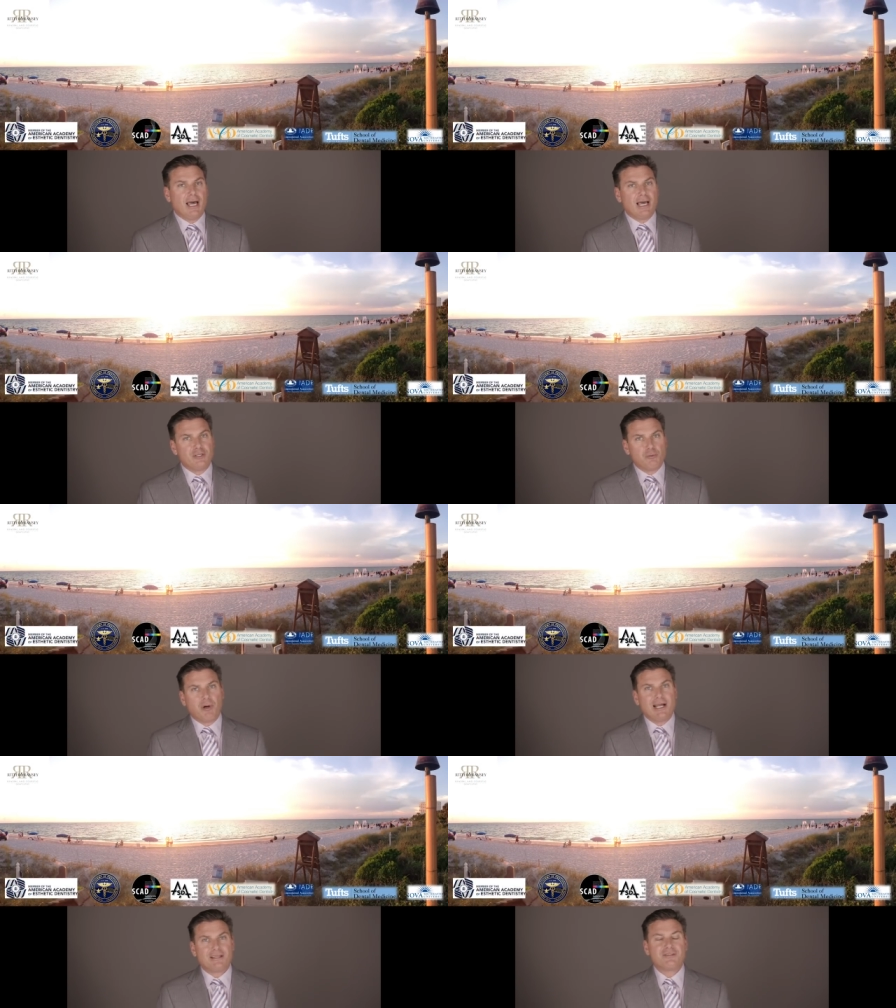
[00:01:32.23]
I do
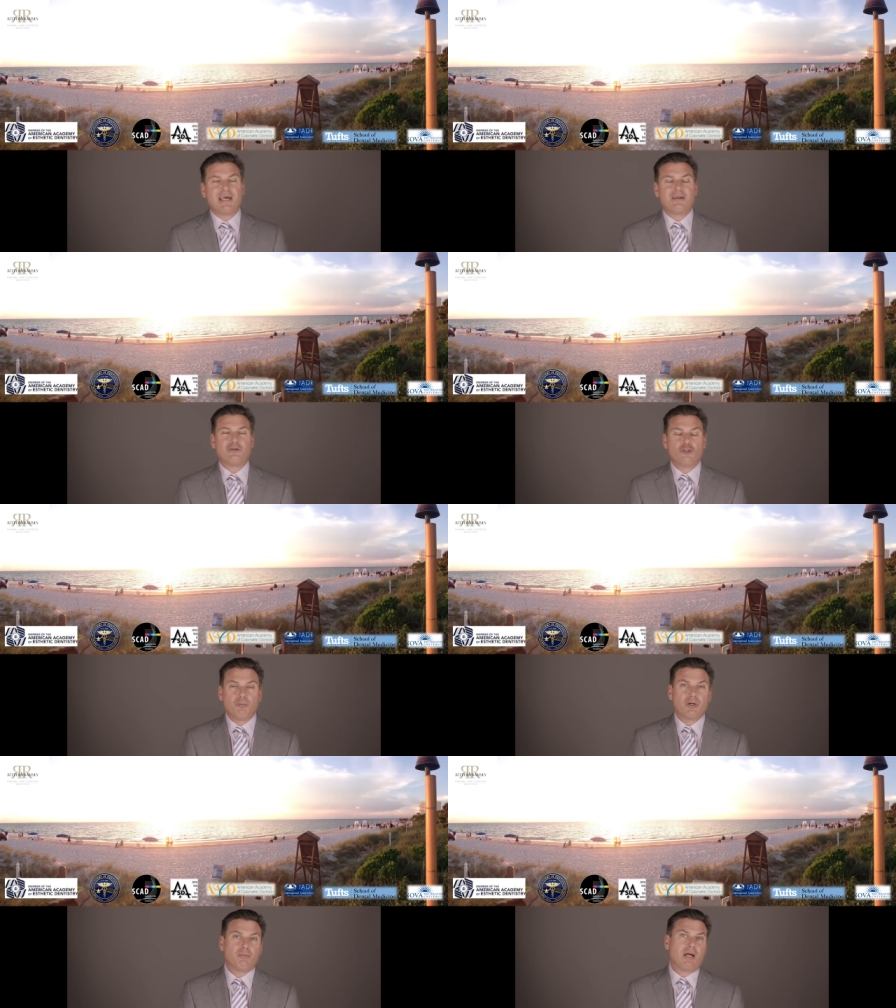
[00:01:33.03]
practice down in
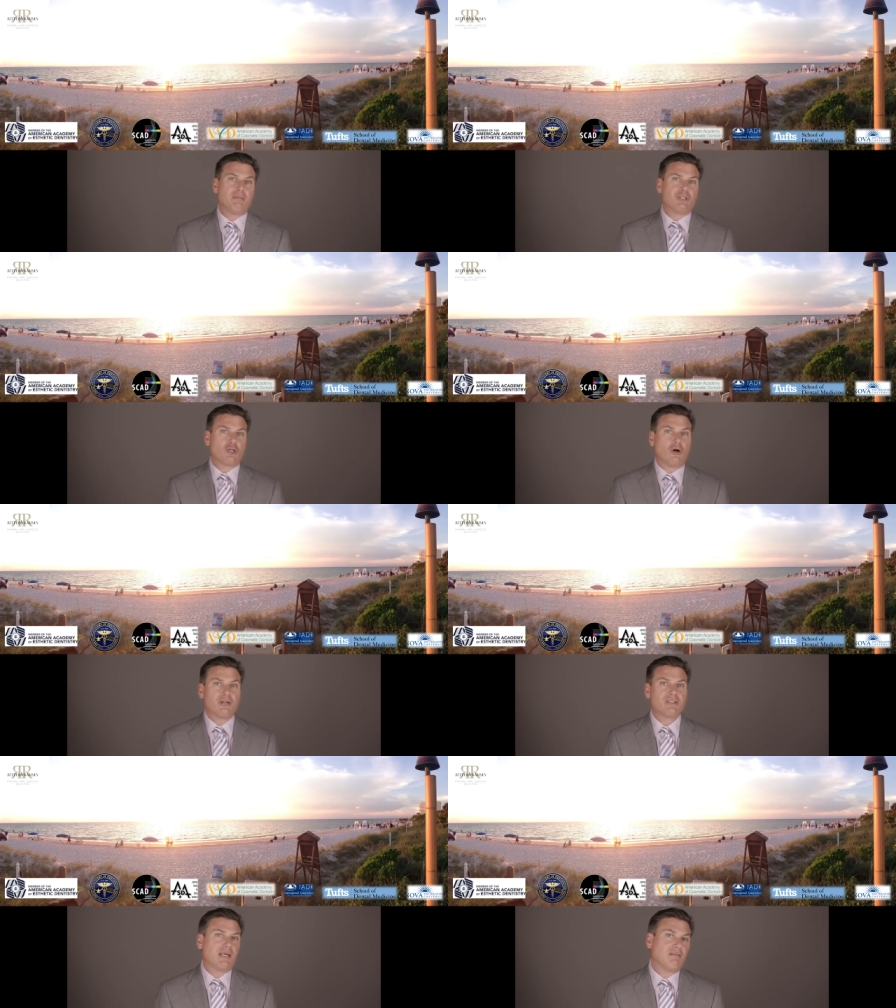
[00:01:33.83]
Jupiter, Palm Beach
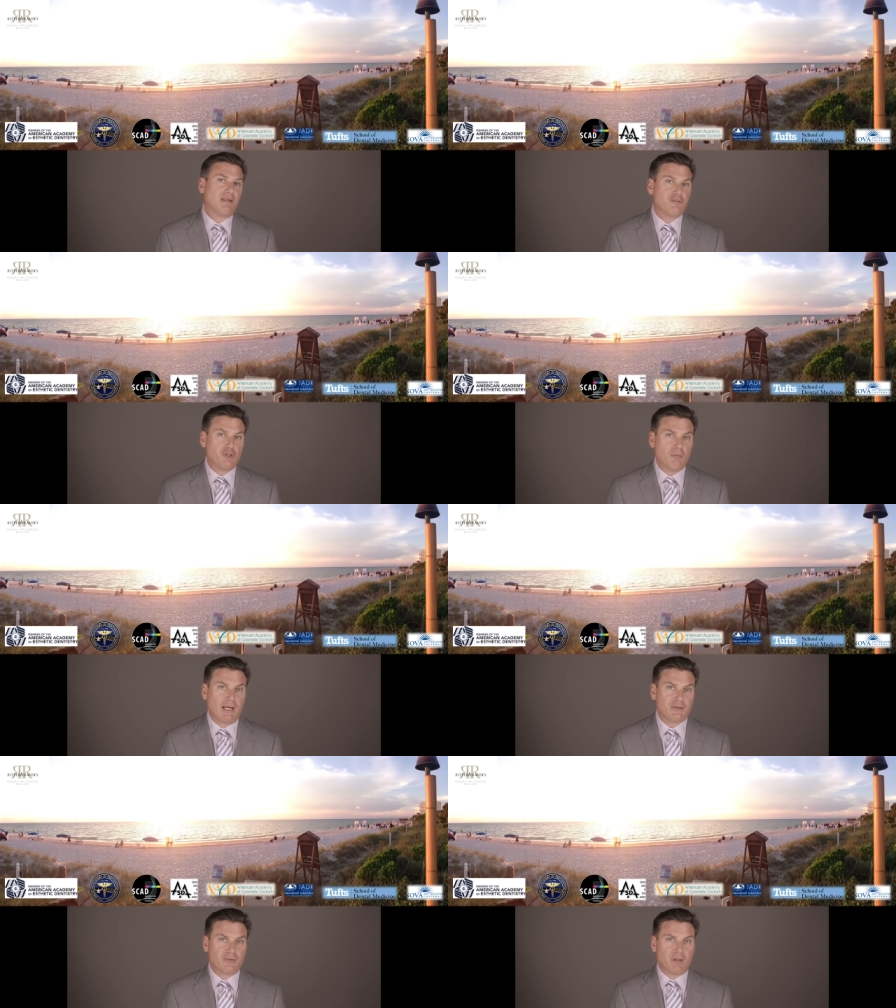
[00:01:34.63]
Gardens. I live two
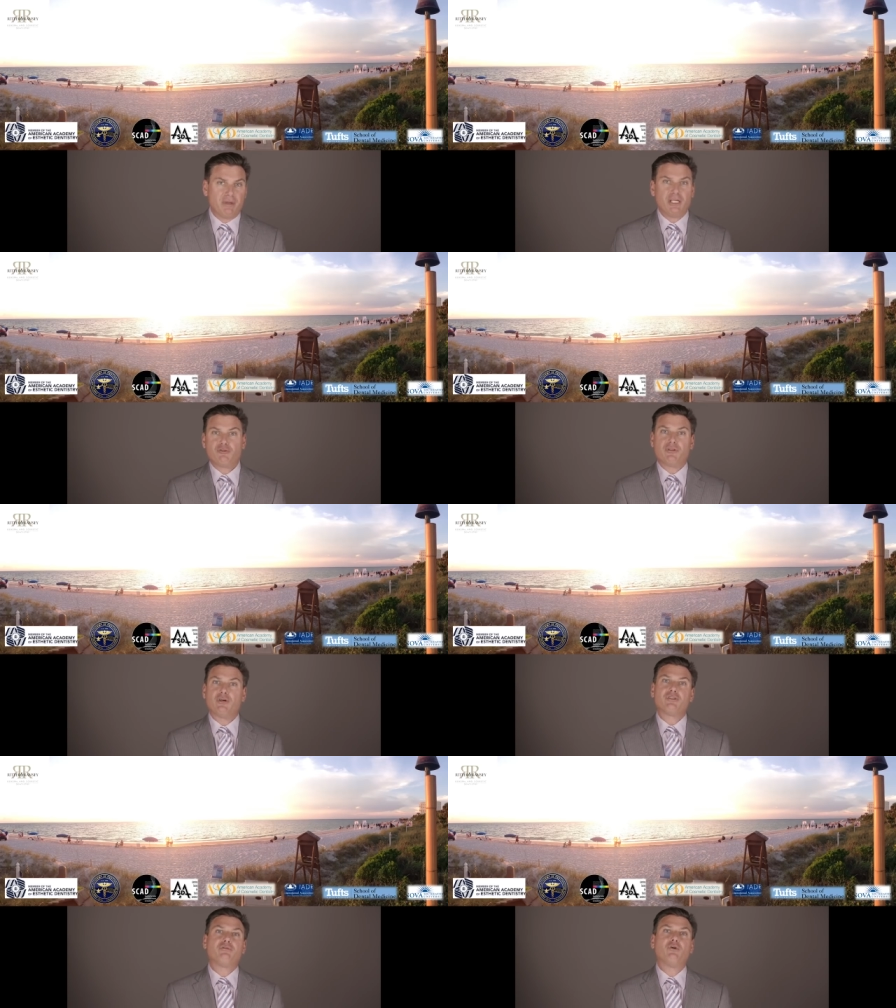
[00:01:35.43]
miles from the beach. For
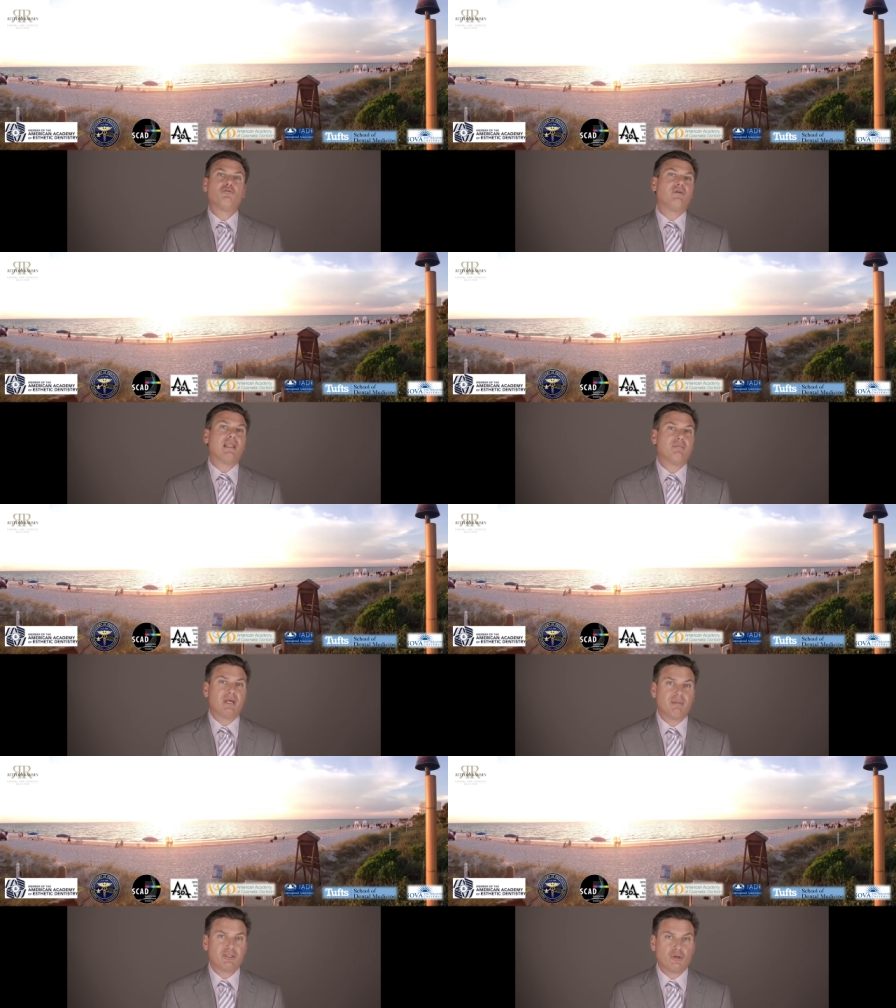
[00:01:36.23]
those of you who follow
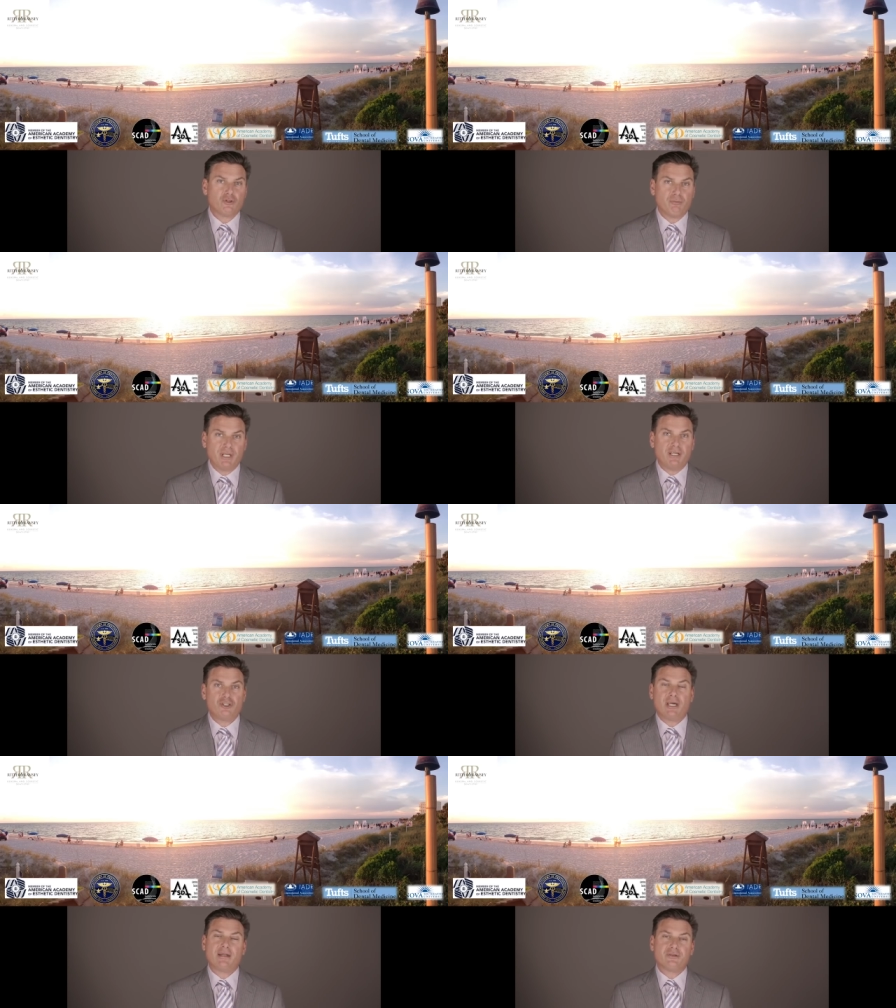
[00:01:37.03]
me on my social media
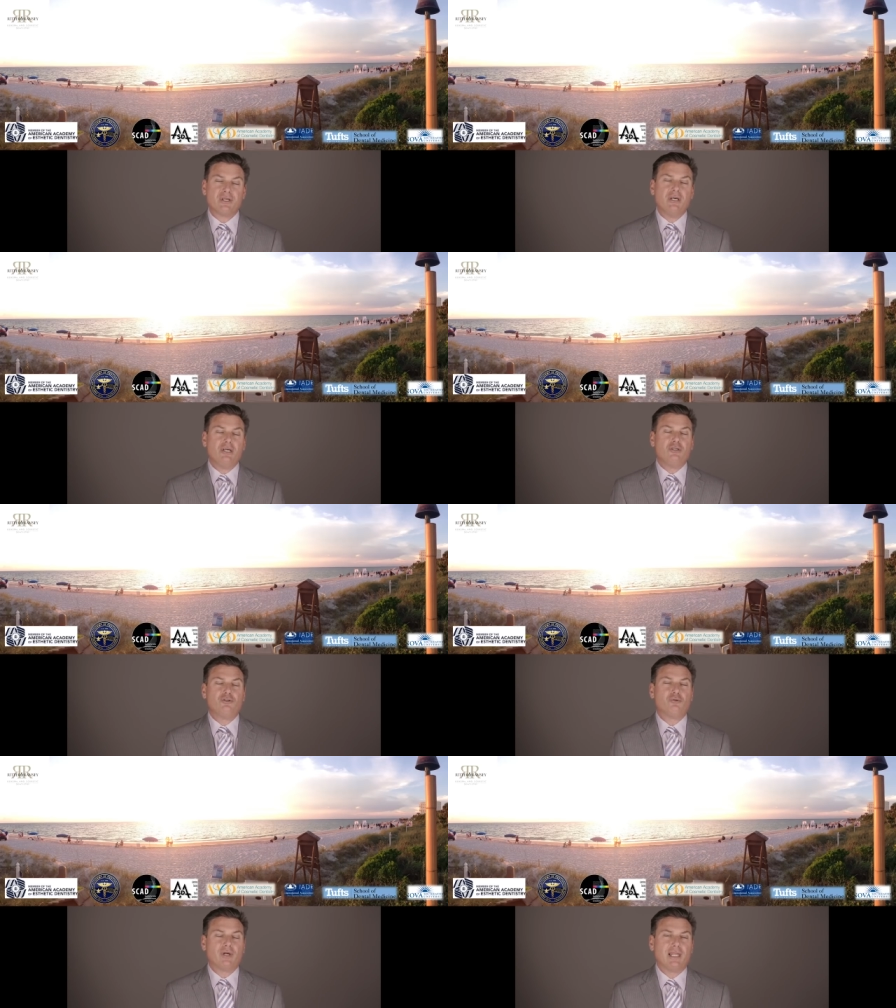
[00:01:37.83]
channels, you
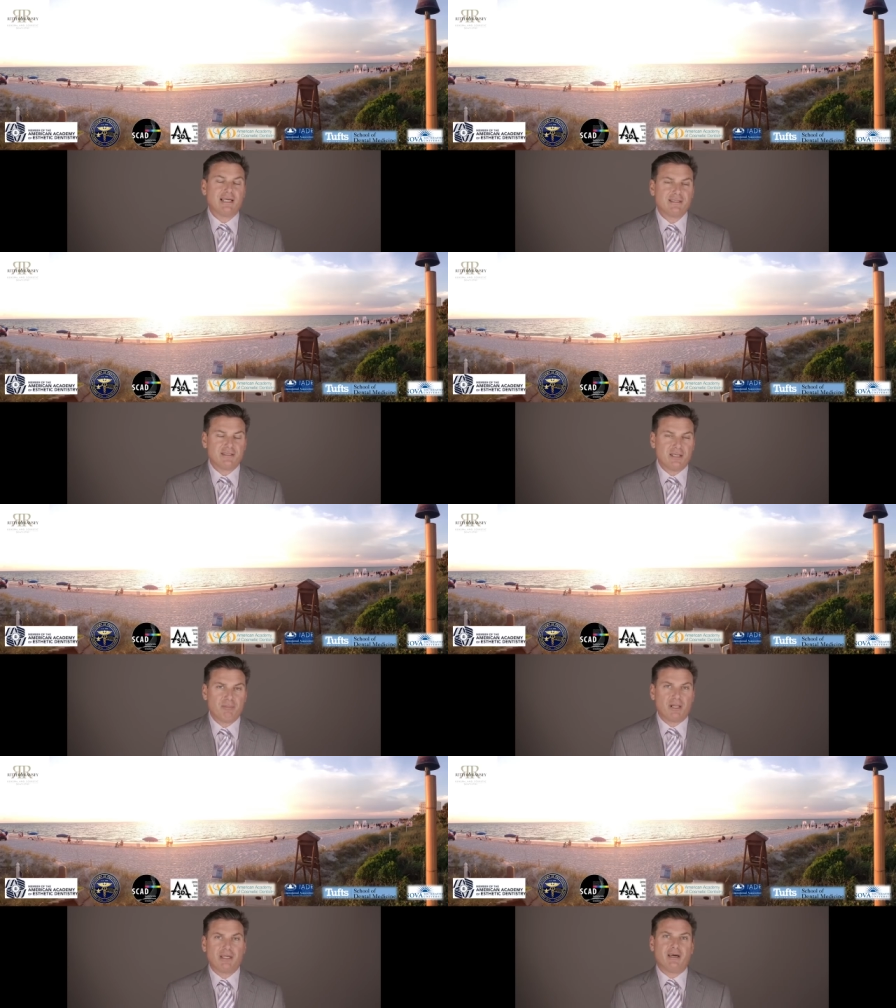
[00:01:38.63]
do realize that
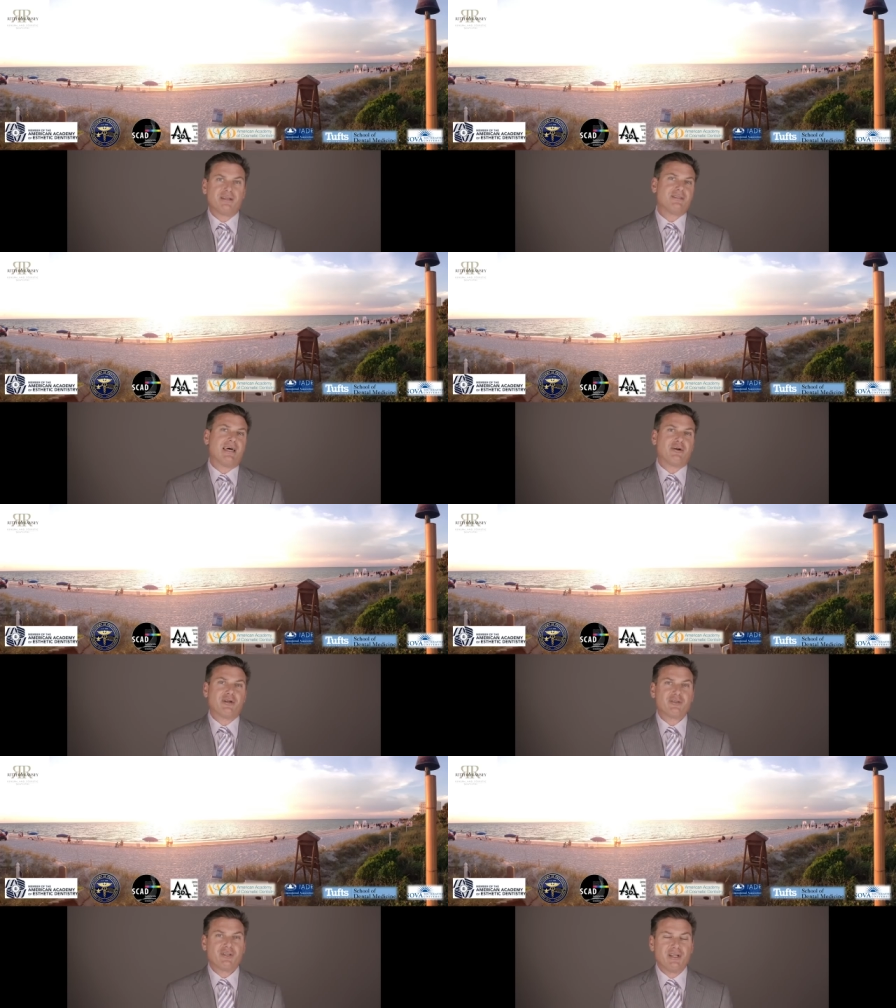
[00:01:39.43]
typically on a
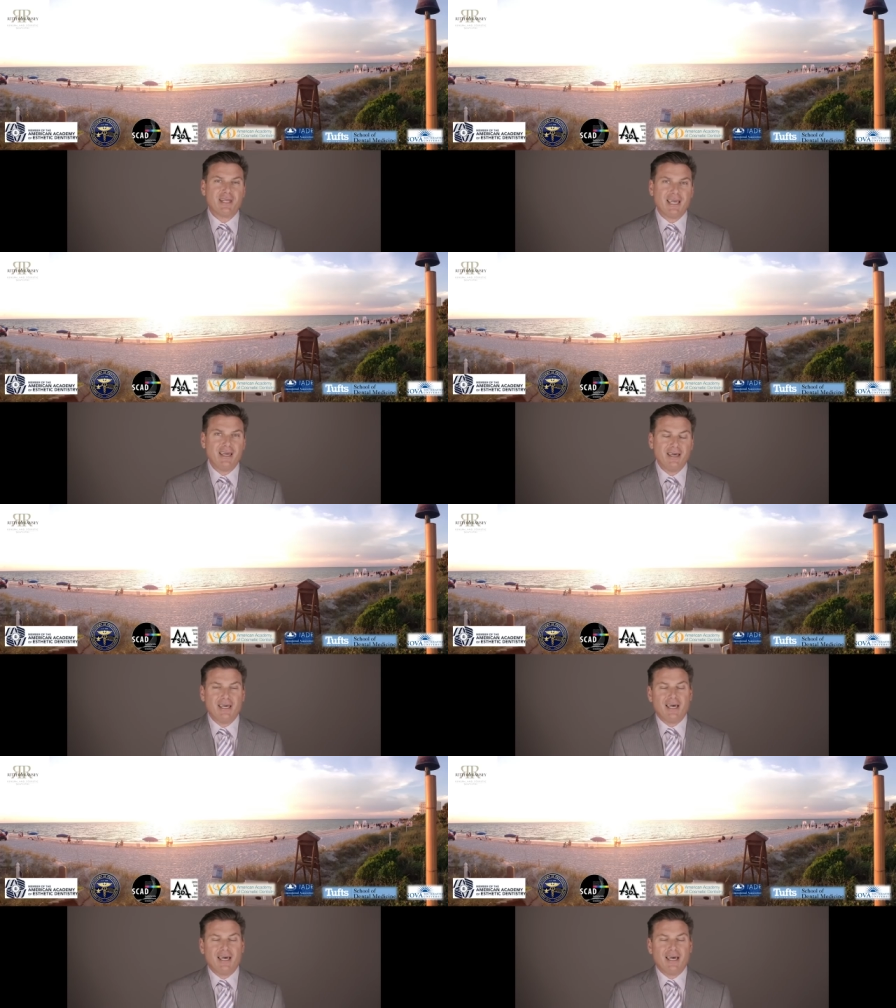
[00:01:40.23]
Saturday or Sunday,